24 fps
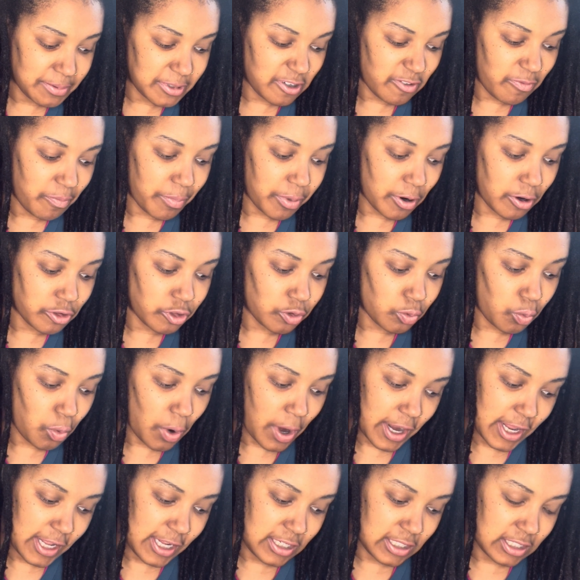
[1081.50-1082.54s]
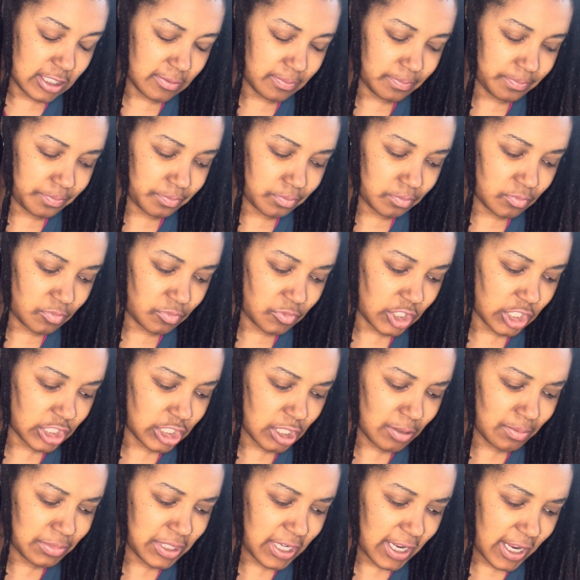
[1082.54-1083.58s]
of birthright, the
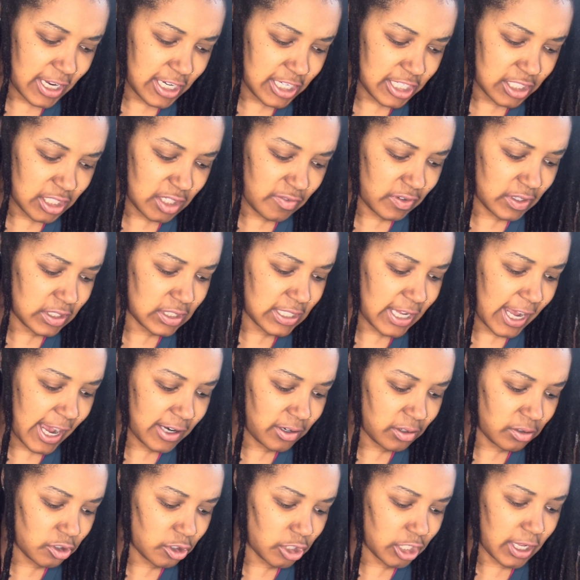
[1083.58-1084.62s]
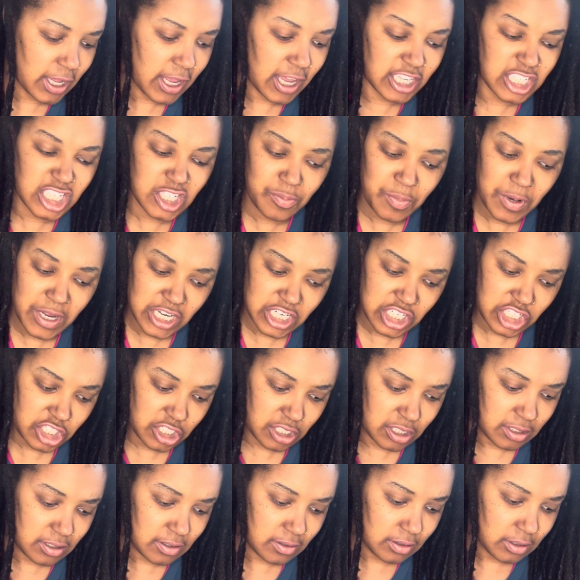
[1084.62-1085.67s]
temptation of entitled
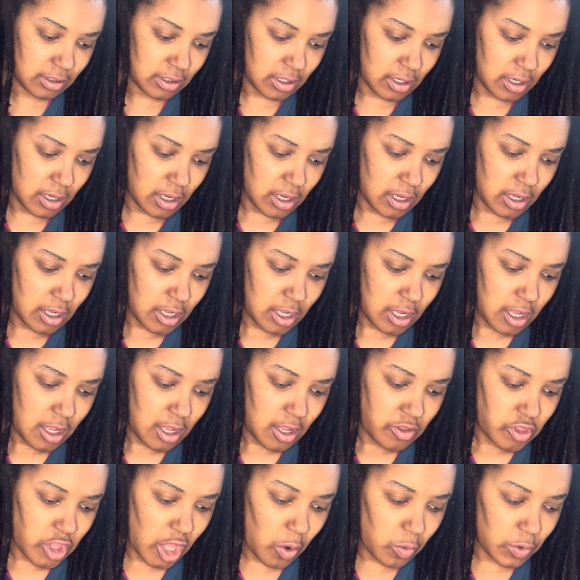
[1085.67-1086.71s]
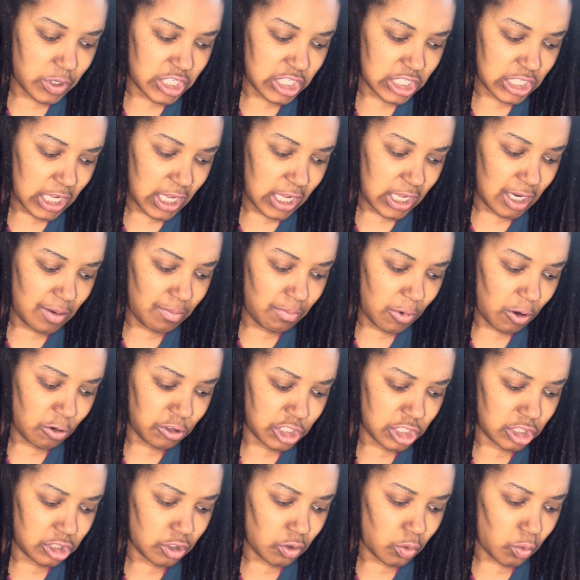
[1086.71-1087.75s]
expansion that would set in
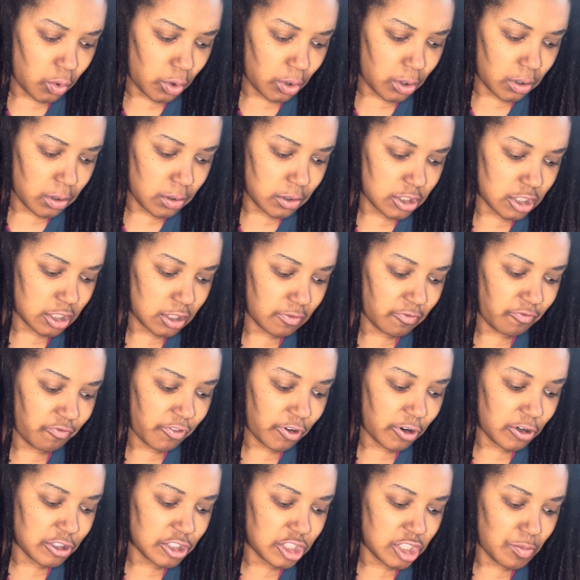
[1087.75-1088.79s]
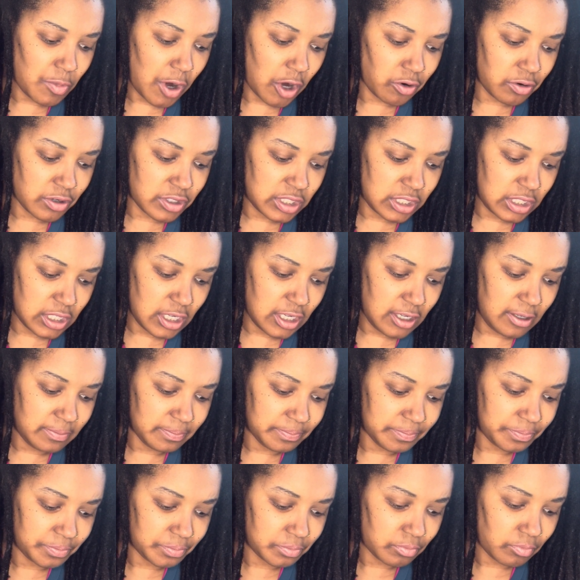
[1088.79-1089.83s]
motion the world's first democracy,
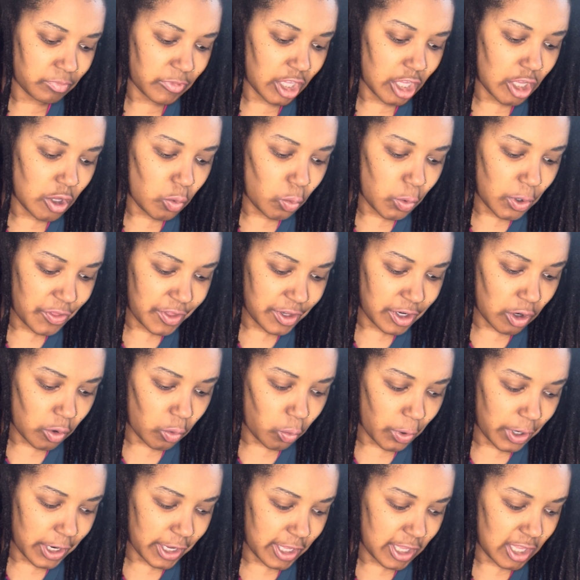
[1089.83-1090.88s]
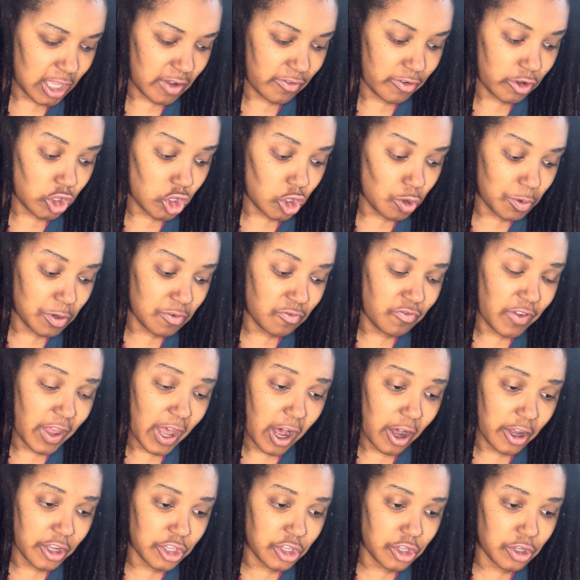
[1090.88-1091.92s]
and with it a ranking of human
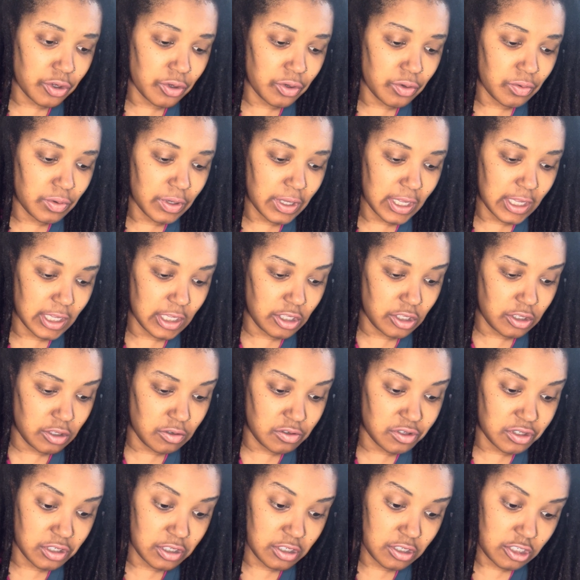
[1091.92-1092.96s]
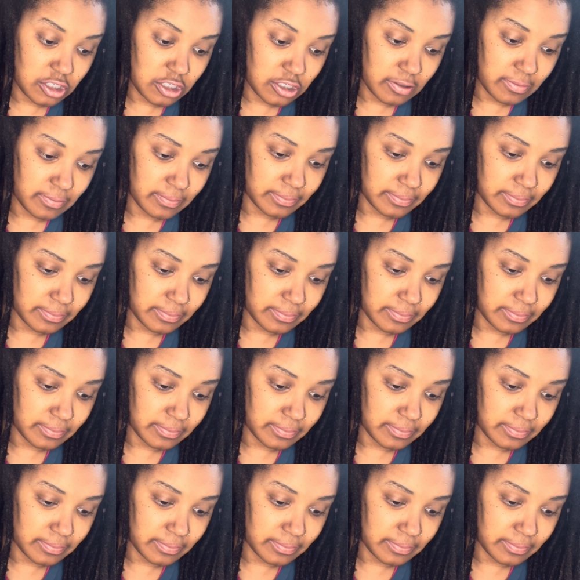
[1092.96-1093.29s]
value and usage.